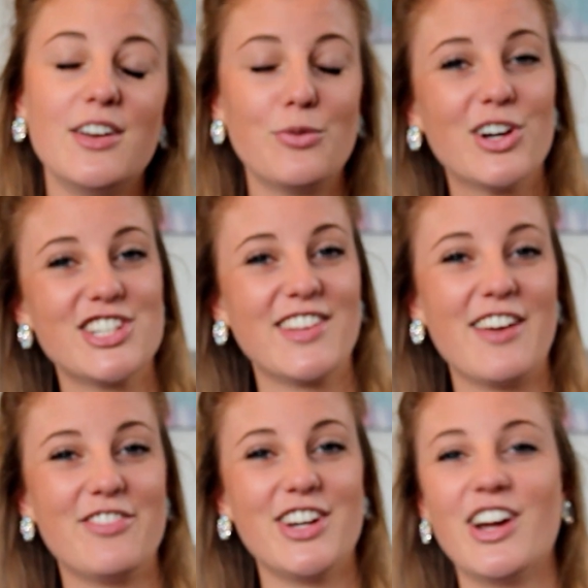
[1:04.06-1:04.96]
and you're watching
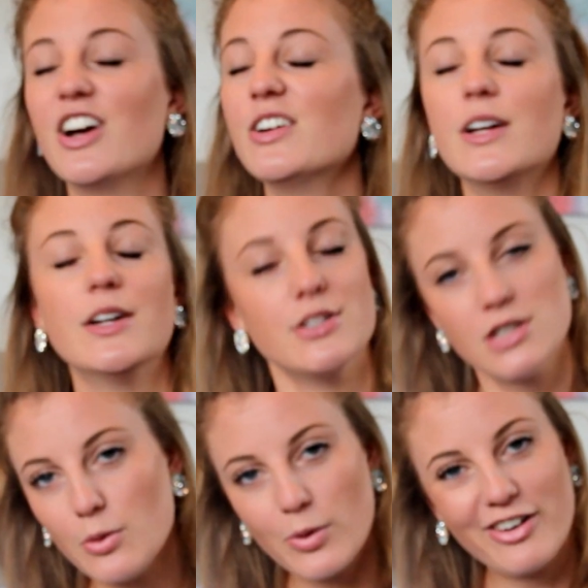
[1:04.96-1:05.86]
that video,
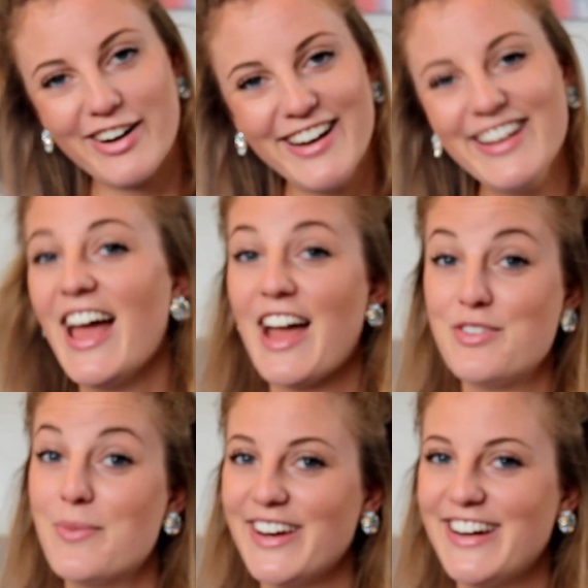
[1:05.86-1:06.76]
don't worry,
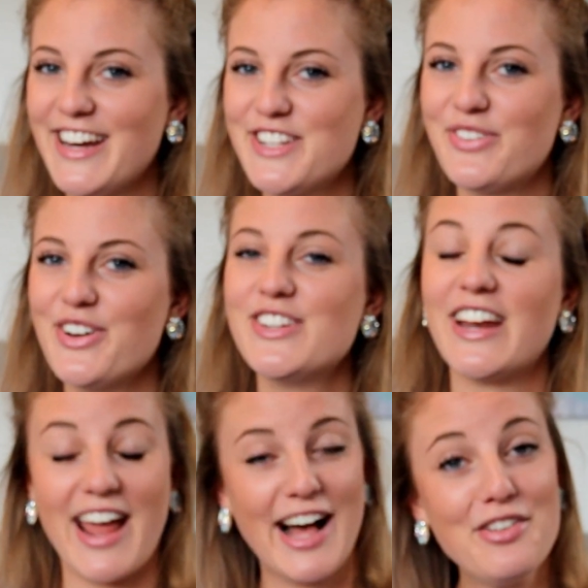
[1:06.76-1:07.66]
everybody needs food
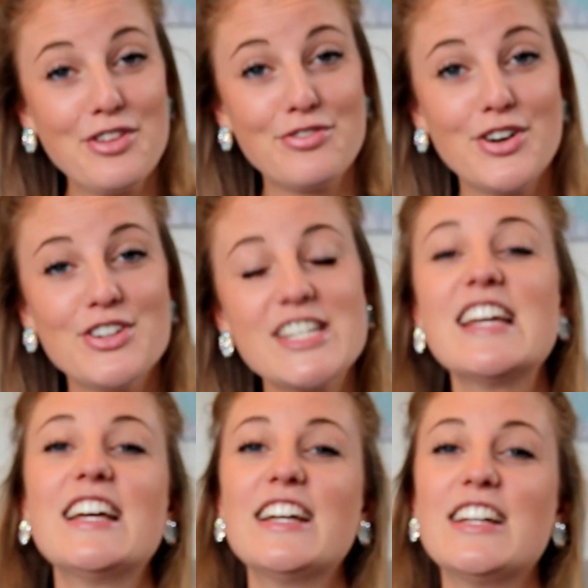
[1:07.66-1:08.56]
and healthy food.
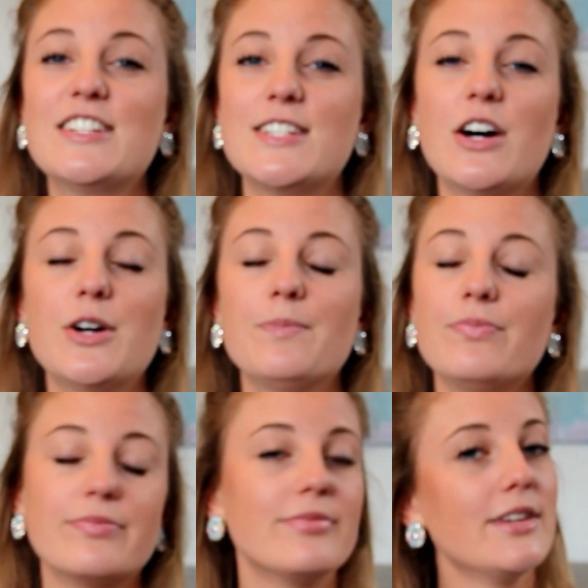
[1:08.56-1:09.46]
So
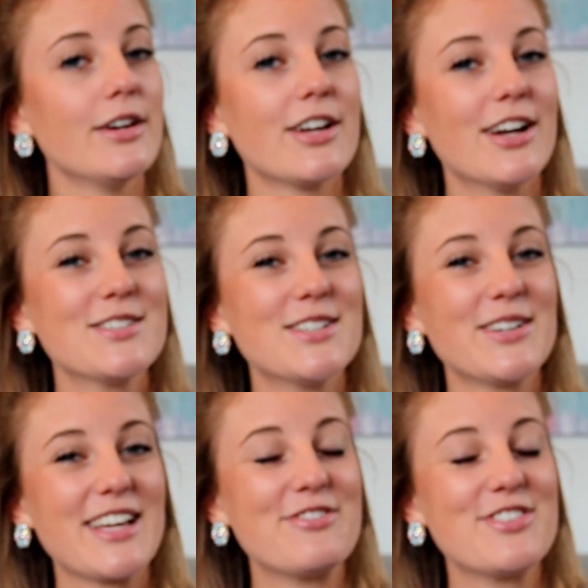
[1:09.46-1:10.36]
you can
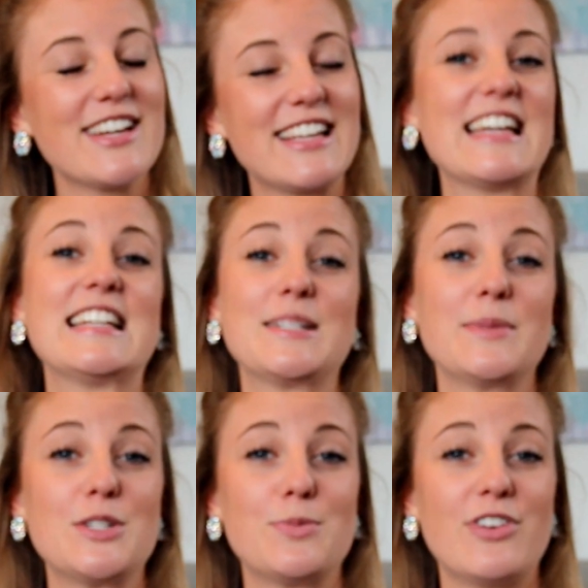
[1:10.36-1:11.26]
also get some
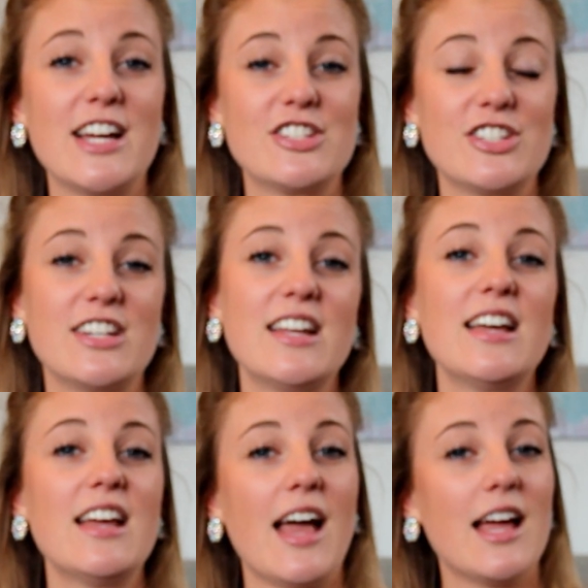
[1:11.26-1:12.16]
inspiration
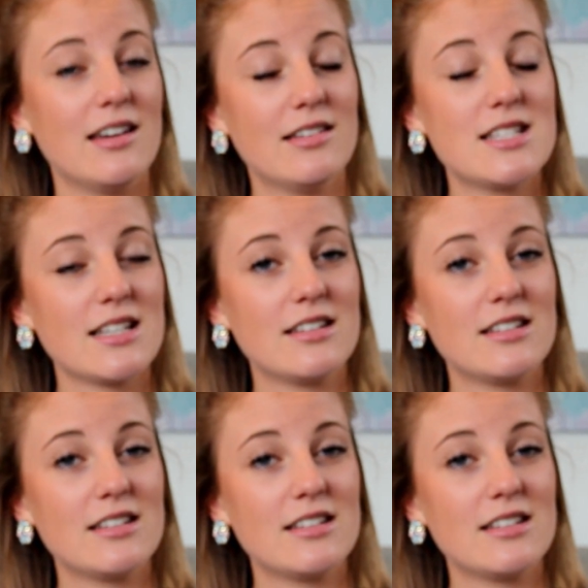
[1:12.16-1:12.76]
and